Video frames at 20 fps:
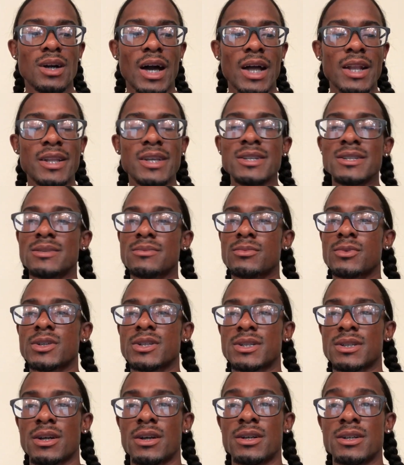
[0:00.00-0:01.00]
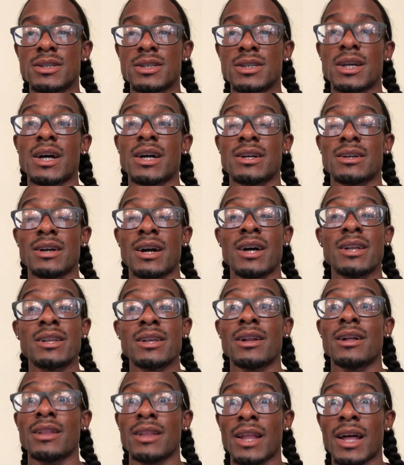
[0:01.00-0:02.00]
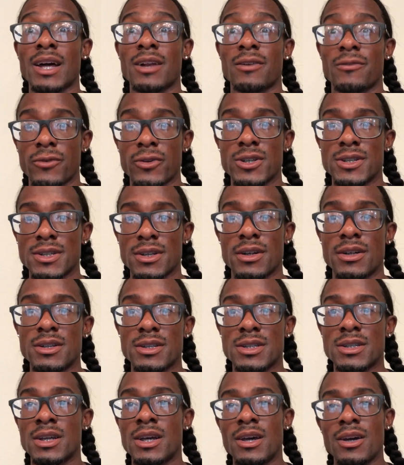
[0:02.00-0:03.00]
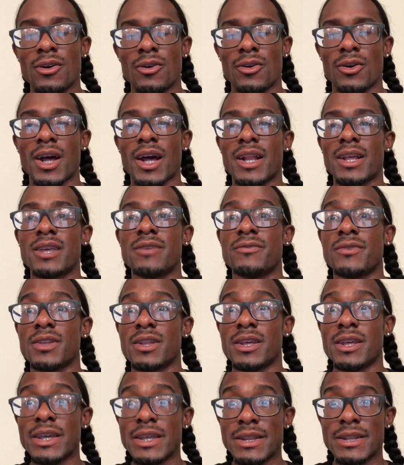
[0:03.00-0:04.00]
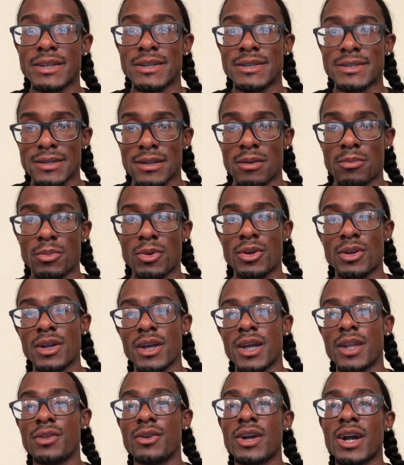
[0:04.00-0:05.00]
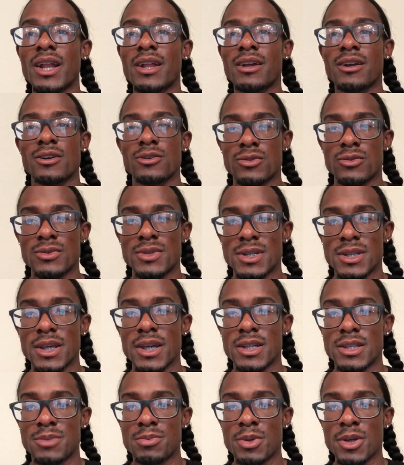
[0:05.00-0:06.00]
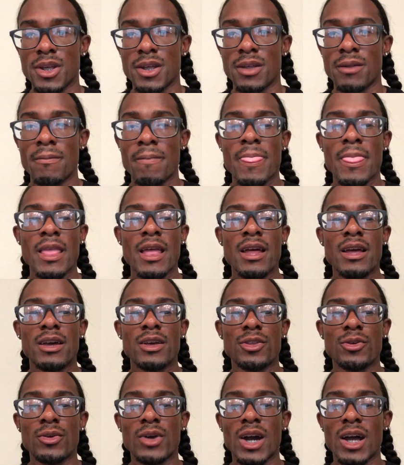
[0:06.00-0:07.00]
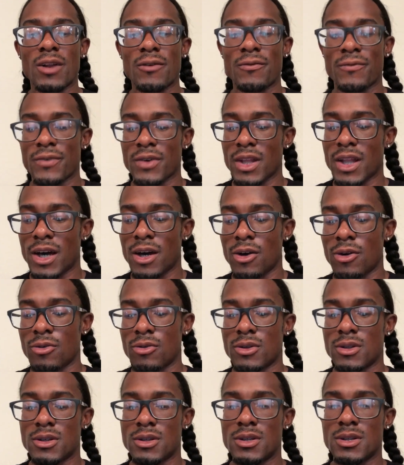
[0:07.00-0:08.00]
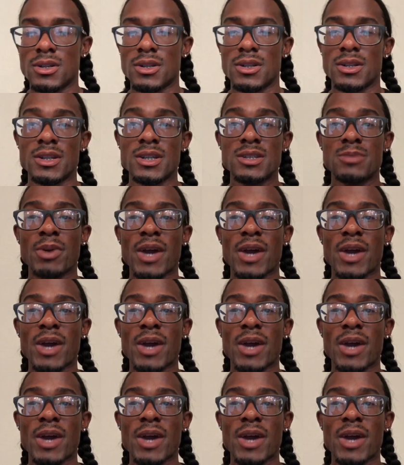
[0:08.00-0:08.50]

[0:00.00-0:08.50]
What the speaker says: I did some research. I did a lot of research on how to even get this number, and you got to go through CHP. You got to fill out this